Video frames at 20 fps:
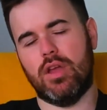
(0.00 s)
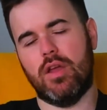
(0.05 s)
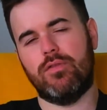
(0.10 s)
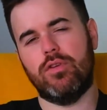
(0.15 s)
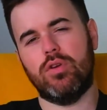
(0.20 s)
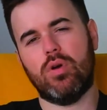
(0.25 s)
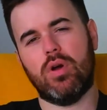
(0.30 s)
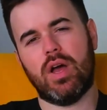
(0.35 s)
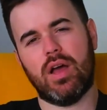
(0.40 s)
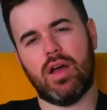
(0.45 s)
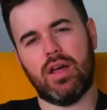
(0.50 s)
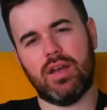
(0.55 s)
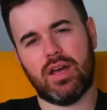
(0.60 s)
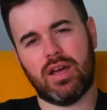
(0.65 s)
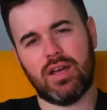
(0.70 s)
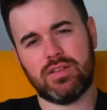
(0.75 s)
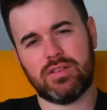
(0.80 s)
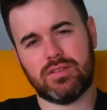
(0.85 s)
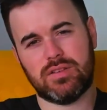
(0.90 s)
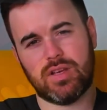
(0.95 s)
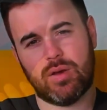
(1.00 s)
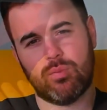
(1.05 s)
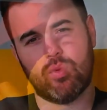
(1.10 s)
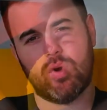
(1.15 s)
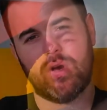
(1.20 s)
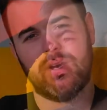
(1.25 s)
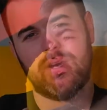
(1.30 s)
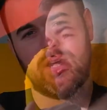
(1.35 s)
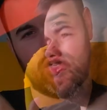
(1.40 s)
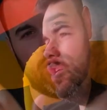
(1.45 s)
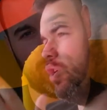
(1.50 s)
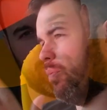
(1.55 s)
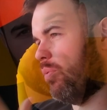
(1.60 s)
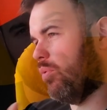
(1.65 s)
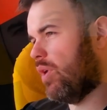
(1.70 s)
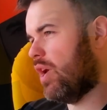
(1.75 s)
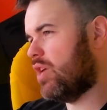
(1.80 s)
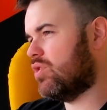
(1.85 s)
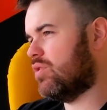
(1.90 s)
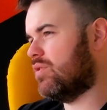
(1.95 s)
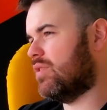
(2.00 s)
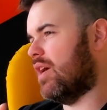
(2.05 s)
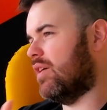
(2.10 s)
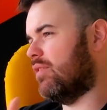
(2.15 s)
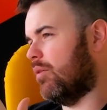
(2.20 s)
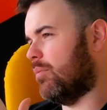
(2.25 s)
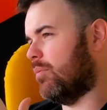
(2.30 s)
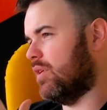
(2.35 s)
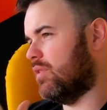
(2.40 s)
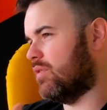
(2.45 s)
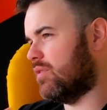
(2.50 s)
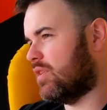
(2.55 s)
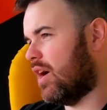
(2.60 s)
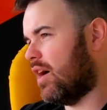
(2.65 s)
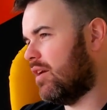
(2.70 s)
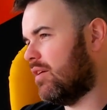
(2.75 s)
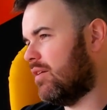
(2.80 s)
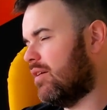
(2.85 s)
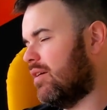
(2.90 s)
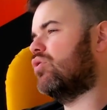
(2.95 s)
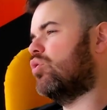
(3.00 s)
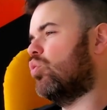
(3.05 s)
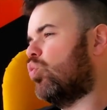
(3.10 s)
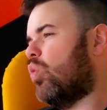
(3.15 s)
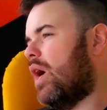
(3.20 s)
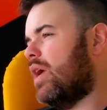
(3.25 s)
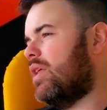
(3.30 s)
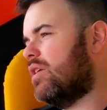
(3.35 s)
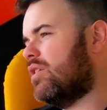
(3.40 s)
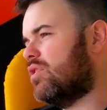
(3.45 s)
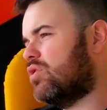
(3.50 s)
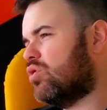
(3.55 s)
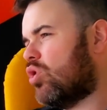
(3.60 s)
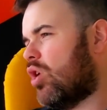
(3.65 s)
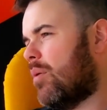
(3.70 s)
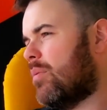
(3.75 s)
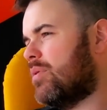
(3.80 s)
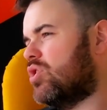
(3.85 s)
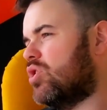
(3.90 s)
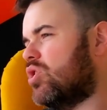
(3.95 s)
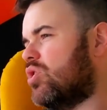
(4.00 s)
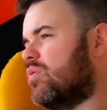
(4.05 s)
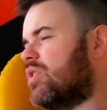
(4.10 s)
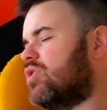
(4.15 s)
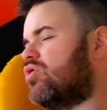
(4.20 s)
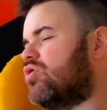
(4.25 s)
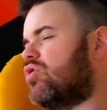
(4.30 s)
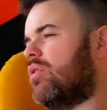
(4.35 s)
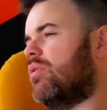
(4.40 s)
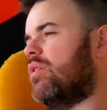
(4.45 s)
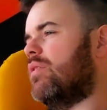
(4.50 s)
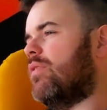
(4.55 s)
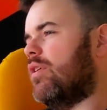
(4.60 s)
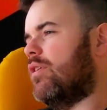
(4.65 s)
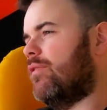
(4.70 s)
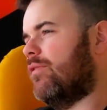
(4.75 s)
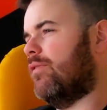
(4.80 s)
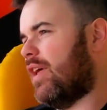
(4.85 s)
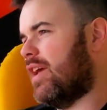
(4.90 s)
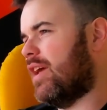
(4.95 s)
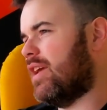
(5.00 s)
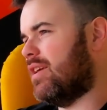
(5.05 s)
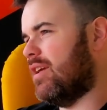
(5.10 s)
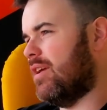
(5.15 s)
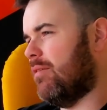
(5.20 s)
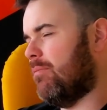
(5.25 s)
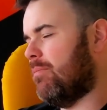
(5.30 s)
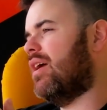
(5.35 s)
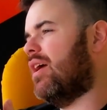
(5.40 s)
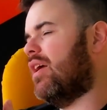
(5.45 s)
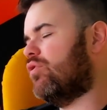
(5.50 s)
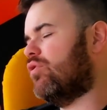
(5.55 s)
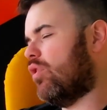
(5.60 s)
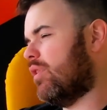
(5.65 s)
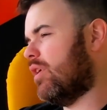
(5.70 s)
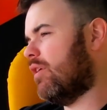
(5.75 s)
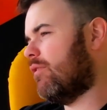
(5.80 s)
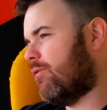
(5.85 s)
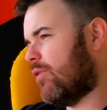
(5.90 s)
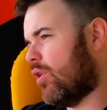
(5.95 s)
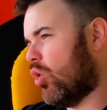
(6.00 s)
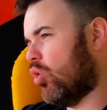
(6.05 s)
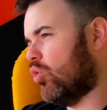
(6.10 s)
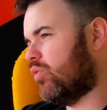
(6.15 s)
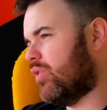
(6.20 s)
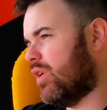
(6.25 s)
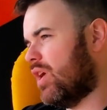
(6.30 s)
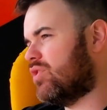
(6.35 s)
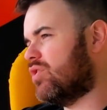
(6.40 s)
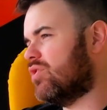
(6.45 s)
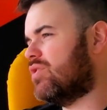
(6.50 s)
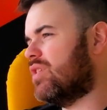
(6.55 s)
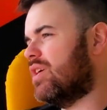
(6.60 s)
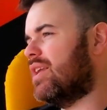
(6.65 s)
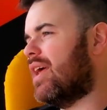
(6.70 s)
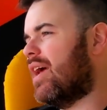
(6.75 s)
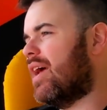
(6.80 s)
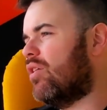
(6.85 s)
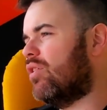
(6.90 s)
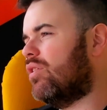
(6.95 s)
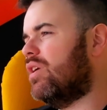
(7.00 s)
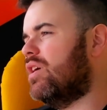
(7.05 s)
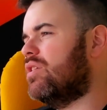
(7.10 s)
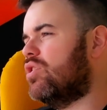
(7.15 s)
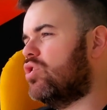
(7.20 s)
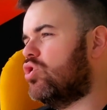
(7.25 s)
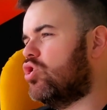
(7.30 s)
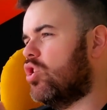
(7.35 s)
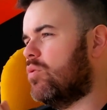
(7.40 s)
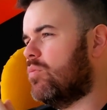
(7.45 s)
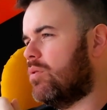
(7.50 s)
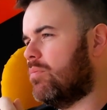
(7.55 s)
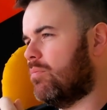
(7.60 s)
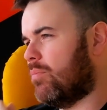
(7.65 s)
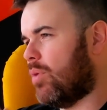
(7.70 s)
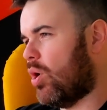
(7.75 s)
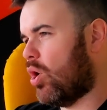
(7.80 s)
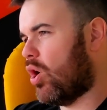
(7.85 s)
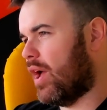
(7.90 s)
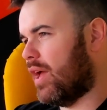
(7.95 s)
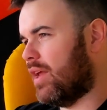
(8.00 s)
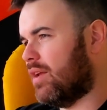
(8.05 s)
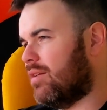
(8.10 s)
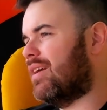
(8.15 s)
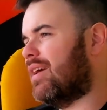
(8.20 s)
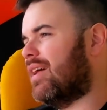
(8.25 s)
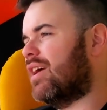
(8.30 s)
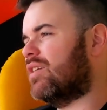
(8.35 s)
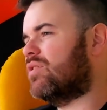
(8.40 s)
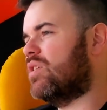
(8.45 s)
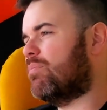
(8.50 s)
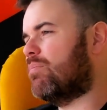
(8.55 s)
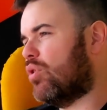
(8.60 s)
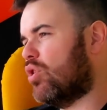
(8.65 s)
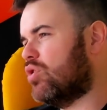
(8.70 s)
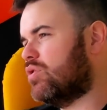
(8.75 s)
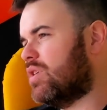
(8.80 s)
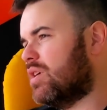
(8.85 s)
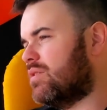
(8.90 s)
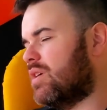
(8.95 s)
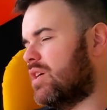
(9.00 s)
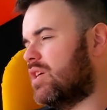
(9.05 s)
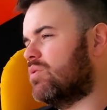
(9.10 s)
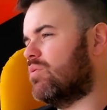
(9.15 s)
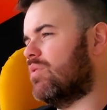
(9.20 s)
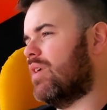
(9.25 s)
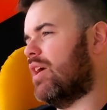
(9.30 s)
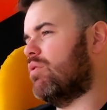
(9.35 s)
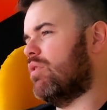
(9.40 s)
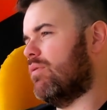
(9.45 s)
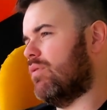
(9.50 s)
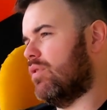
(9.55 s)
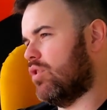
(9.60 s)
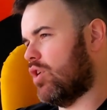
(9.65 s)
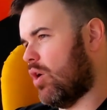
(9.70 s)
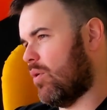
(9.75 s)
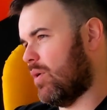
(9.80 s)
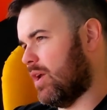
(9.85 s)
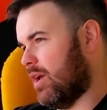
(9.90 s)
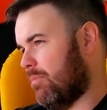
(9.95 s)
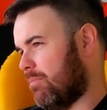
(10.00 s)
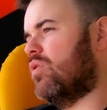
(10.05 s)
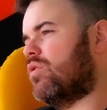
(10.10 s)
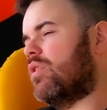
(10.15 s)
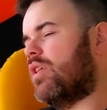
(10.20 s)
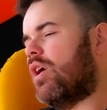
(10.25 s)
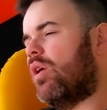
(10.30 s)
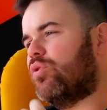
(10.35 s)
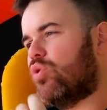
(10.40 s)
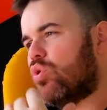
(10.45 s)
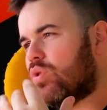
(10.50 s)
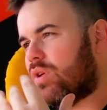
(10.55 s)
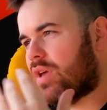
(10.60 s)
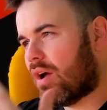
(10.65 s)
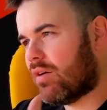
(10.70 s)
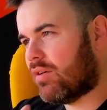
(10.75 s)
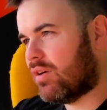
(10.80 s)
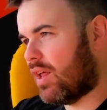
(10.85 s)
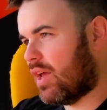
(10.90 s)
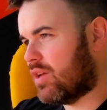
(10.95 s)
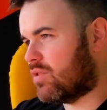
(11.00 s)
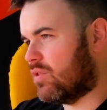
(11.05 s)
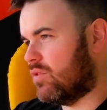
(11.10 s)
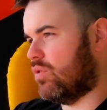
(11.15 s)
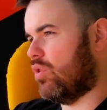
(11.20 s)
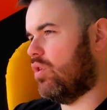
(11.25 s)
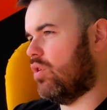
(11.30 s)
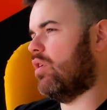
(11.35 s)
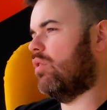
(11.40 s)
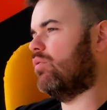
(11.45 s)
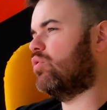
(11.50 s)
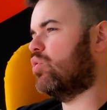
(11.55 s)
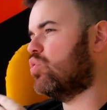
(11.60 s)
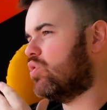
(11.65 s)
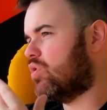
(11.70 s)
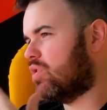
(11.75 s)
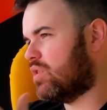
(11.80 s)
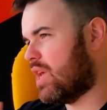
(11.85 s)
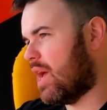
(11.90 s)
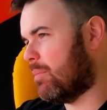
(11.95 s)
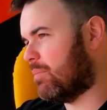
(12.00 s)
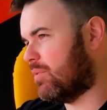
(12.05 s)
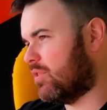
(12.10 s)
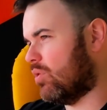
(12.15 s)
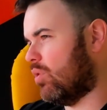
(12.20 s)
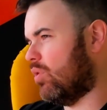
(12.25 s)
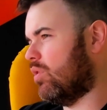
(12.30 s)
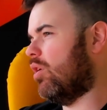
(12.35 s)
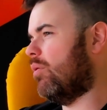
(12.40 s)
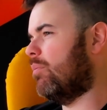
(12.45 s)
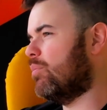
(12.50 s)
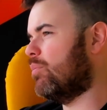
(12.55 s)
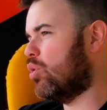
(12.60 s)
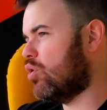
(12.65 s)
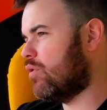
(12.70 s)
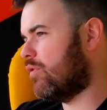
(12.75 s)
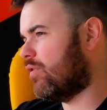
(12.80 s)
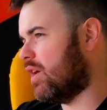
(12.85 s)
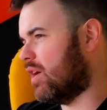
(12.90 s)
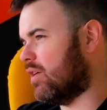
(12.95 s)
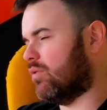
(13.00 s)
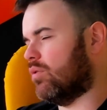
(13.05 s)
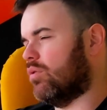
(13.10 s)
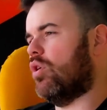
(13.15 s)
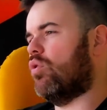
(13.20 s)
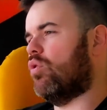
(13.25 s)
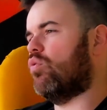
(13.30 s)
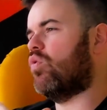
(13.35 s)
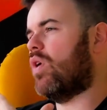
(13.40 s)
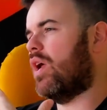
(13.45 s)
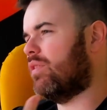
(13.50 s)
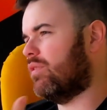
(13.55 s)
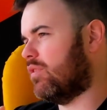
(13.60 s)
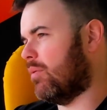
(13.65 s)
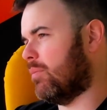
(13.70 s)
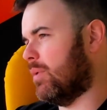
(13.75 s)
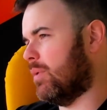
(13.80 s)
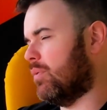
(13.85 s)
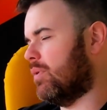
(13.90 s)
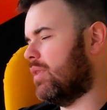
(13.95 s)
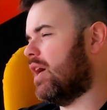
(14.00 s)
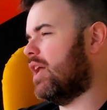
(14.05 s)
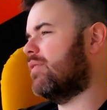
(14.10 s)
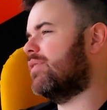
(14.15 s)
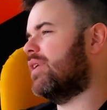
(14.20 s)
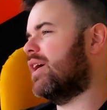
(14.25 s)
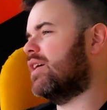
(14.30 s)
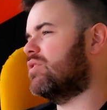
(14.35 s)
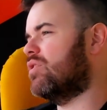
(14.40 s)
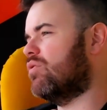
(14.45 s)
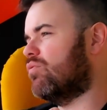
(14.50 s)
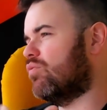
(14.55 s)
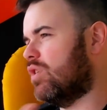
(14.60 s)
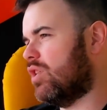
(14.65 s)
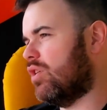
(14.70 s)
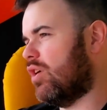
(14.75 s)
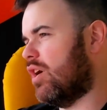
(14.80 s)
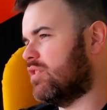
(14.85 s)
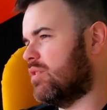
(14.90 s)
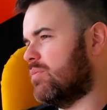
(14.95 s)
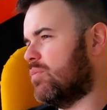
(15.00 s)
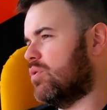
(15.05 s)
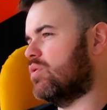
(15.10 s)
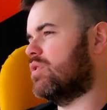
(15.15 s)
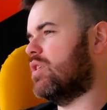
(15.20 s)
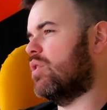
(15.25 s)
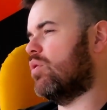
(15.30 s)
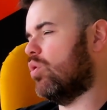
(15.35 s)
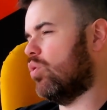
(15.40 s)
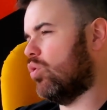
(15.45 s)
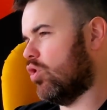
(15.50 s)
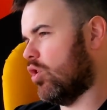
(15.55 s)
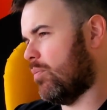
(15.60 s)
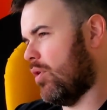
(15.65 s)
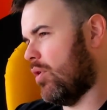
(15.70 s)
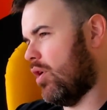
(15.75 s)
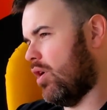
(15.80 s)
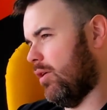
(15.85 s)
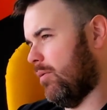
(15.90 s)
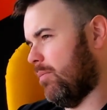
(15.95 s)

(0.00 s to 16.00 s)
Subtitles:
If you are to ask someone in operations how something is done, the way they describe it to you is generally very flaky. It's not their fault, it's just inherently the human mind can actually process things without you even knowing it. So they'll do calculations, or they'll do steps, or they'll move things, or they'll run something without even actually realizing because they're on autopilot.